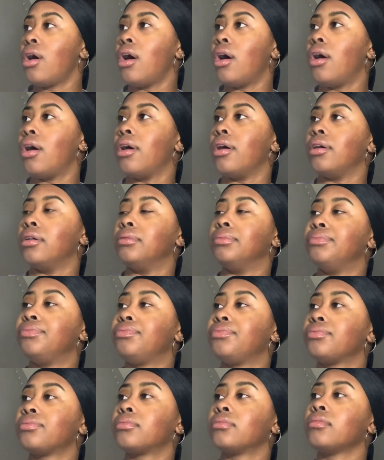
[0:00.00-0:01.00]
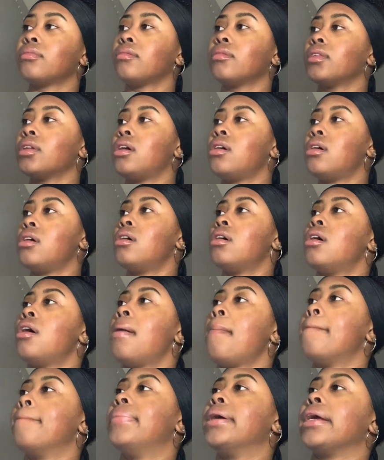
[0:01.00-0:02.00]
Um,
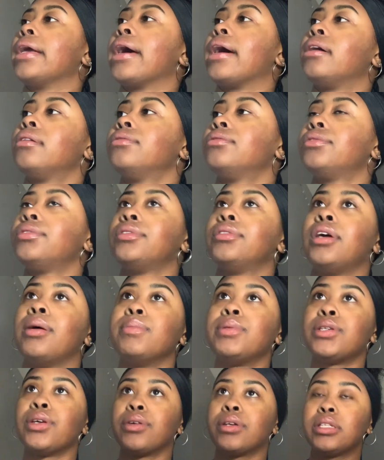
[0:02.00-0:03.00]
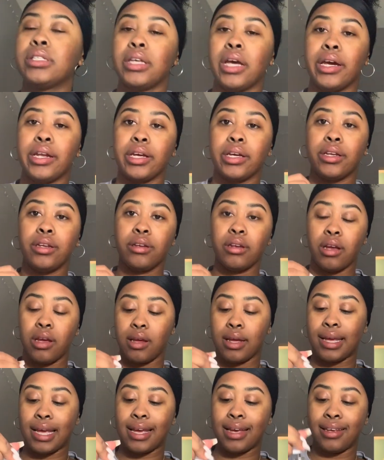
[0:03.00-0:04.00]
but yeah, I'm so excited.
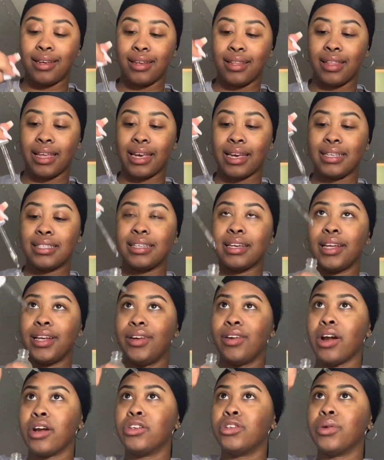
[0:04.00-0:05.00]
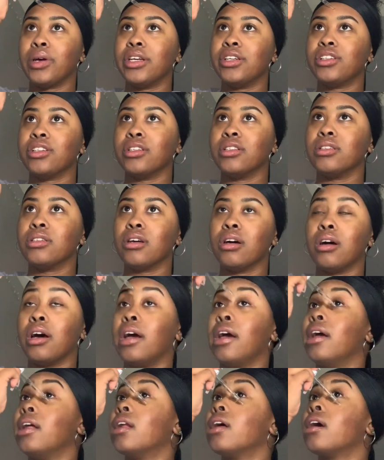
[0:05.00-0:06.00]
Like I said, graduation's
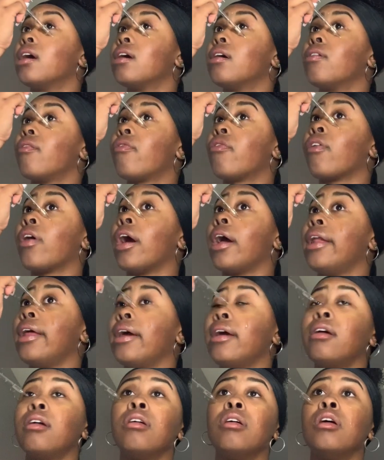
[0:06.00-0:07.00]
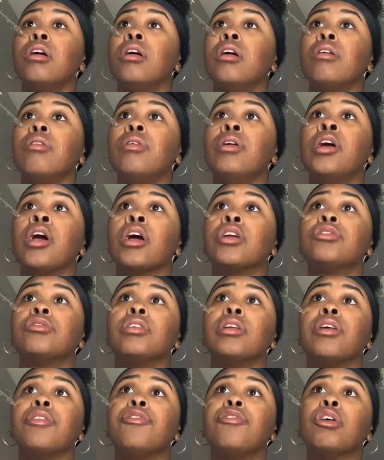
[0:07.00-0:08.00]
on Friday. We
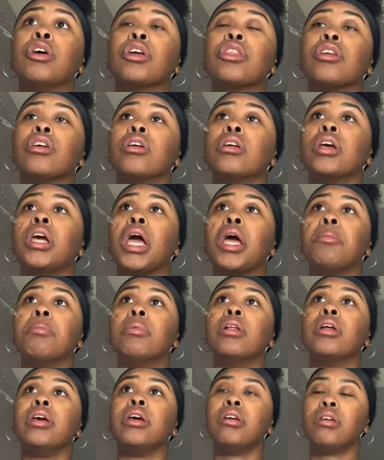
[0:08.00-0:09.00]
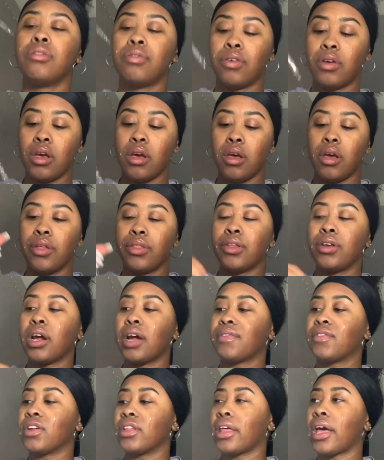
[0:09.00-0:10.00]
graduate at 4.30, I believe. And
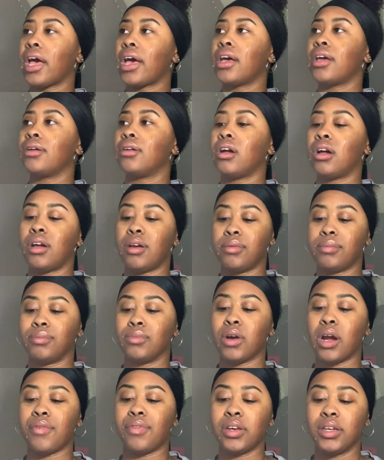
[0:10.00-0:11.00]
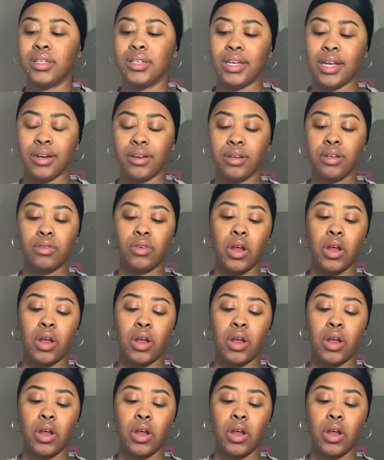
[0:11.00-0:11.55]
after that, um, we're having a dinner.